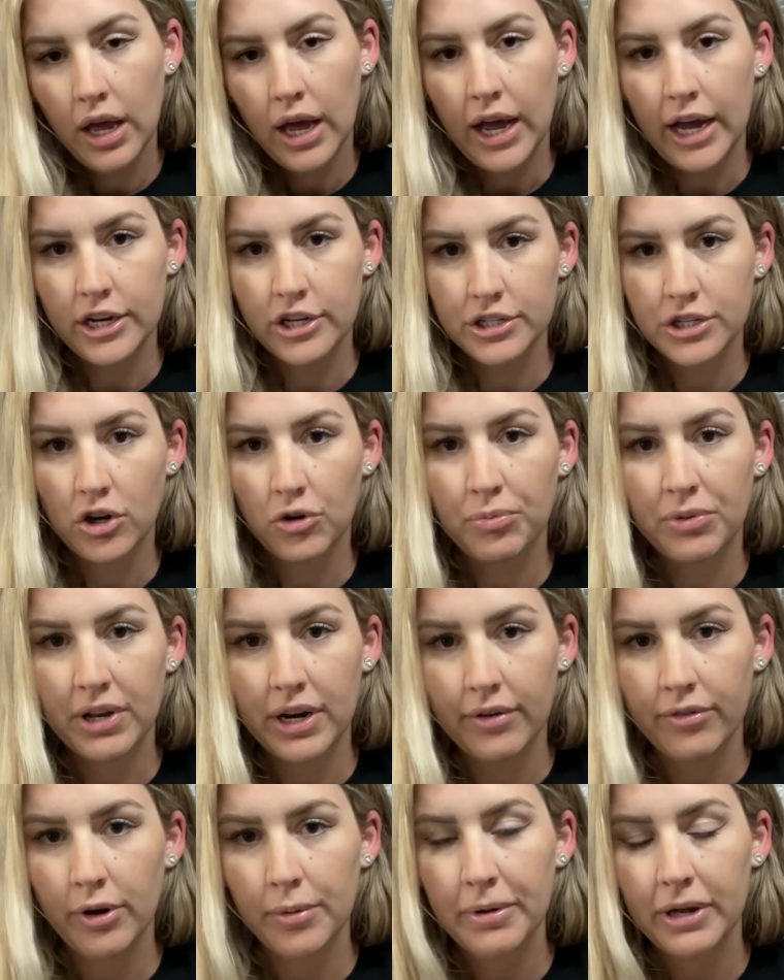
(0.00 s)
I just hope that
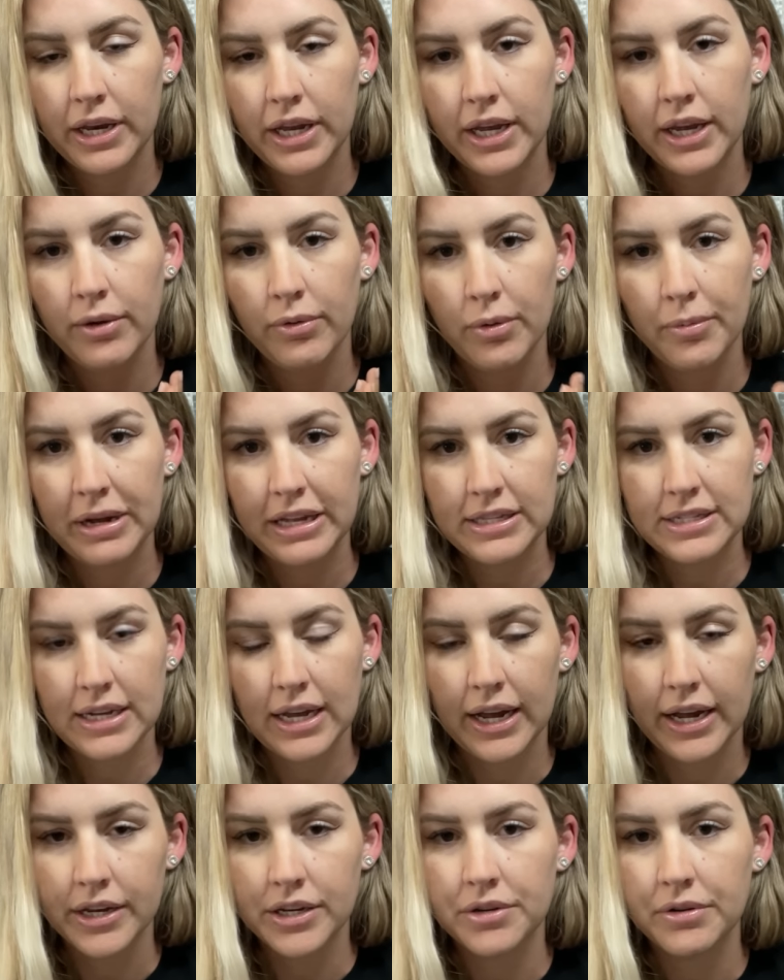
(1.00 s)
everybody remains
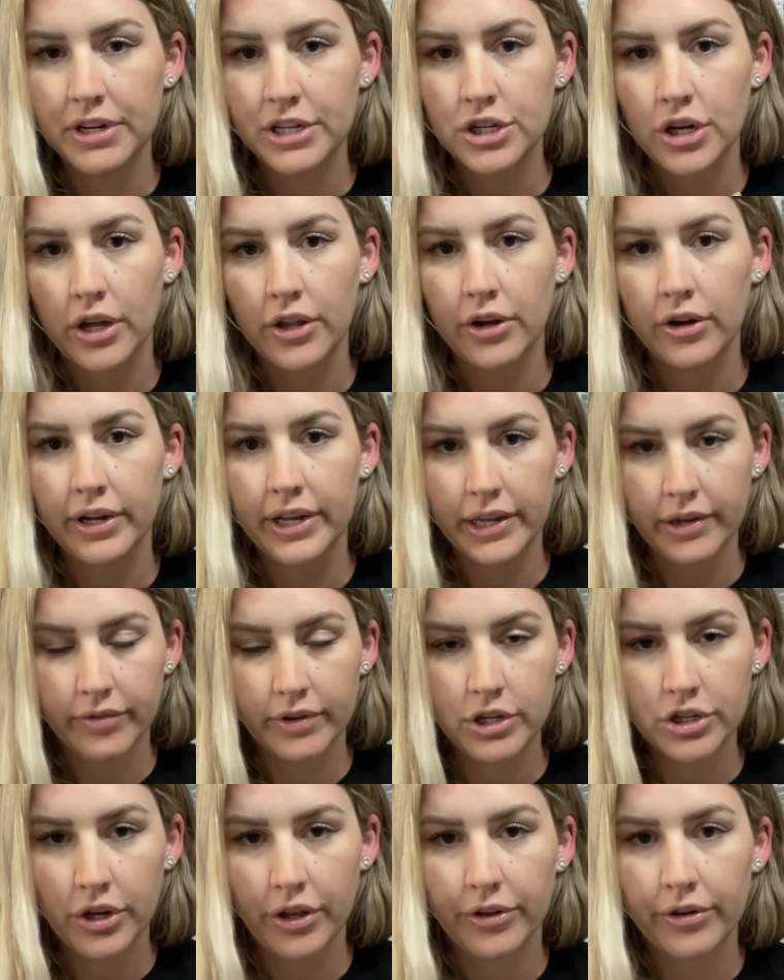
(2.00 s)
kind to each other, give
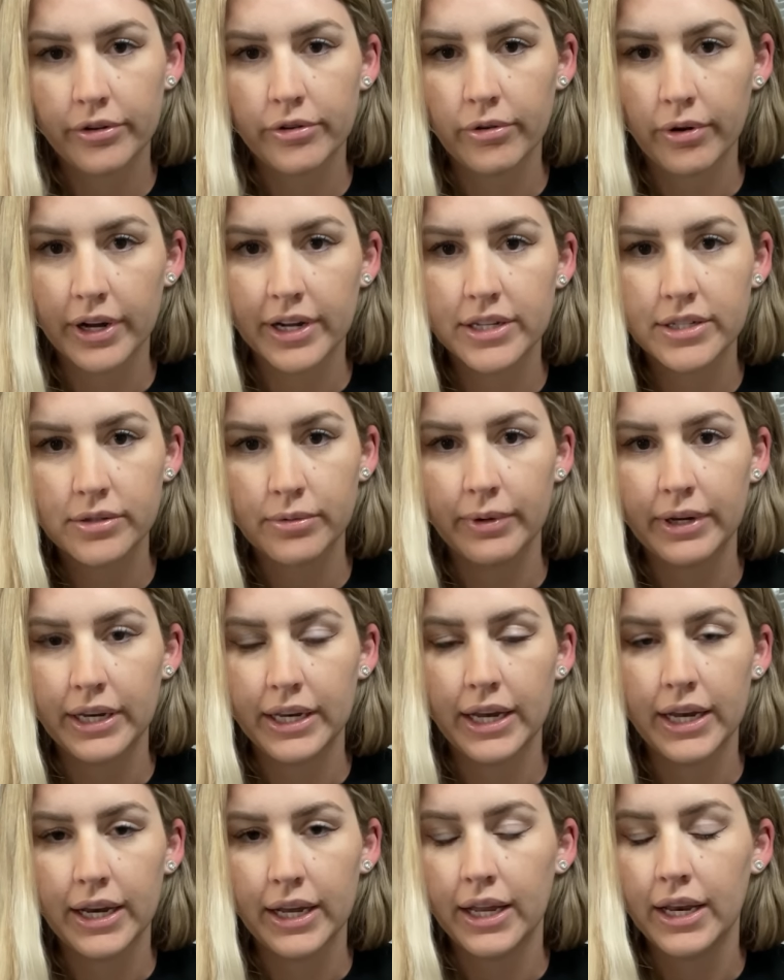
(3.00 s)
each other grace when
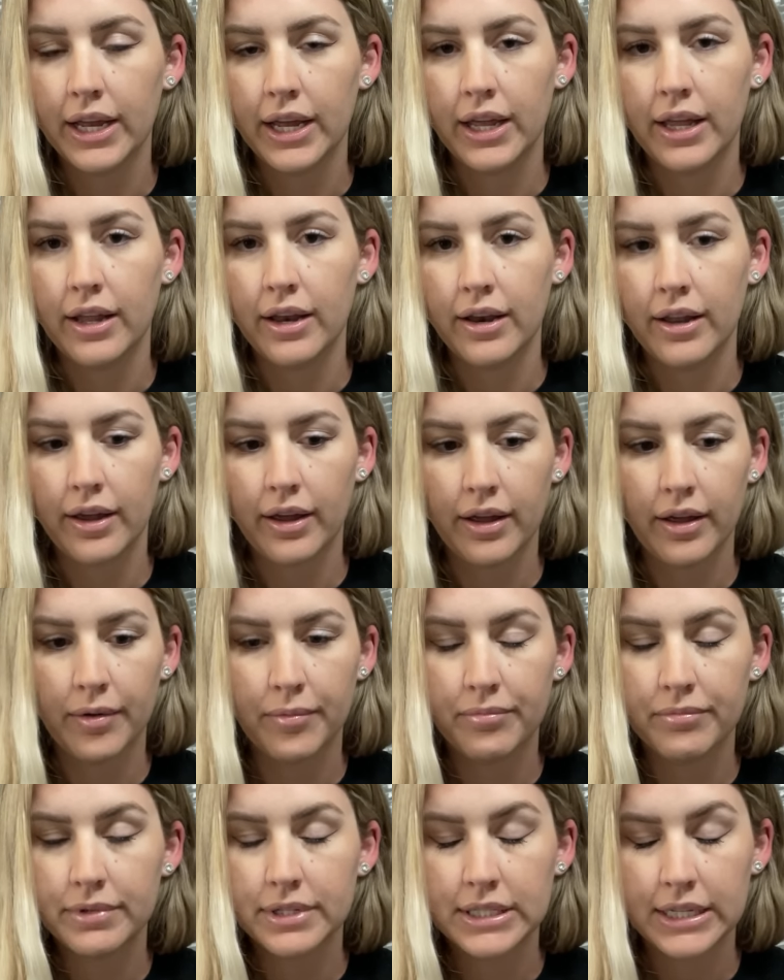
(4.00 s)
needed,
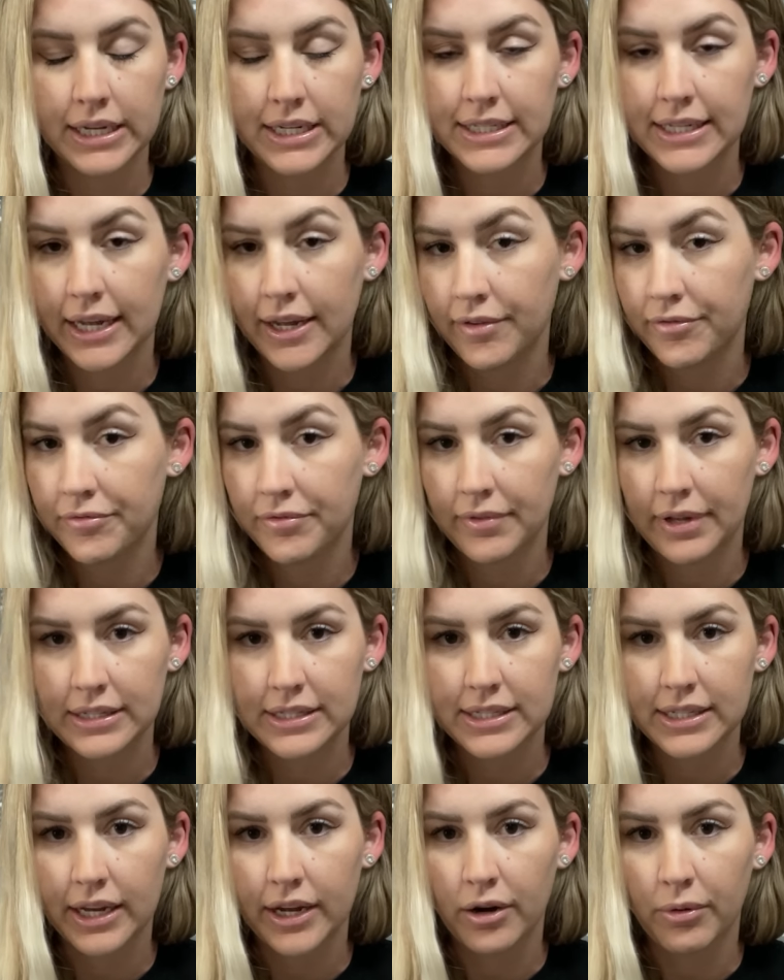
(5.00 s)
and stay safe and
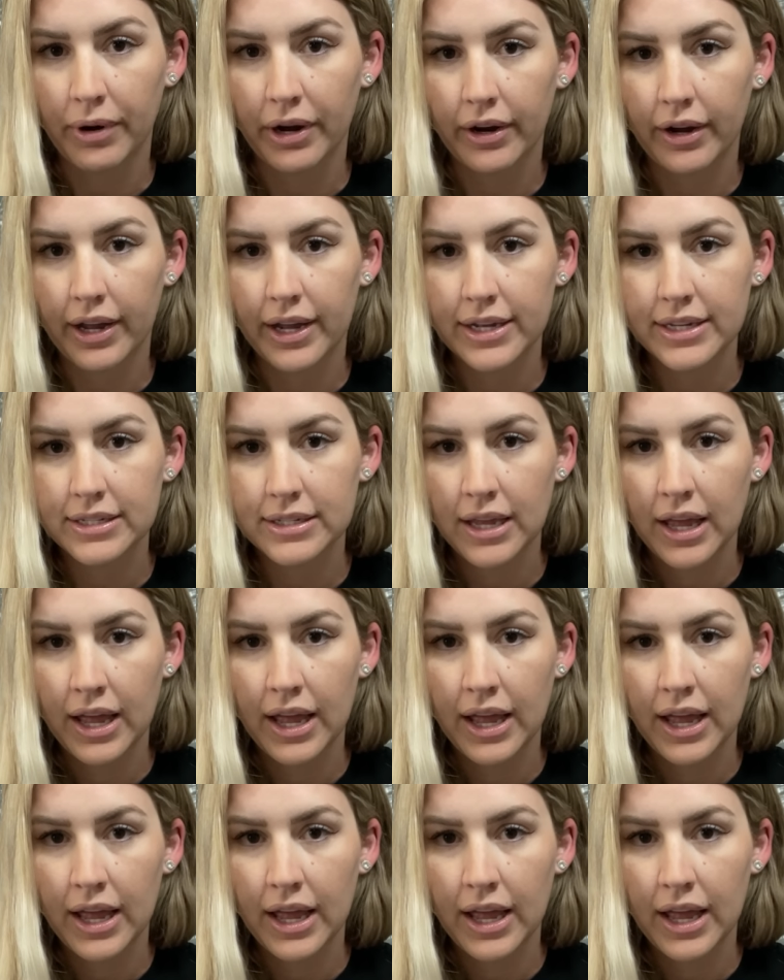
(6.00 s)
stay aware, guys.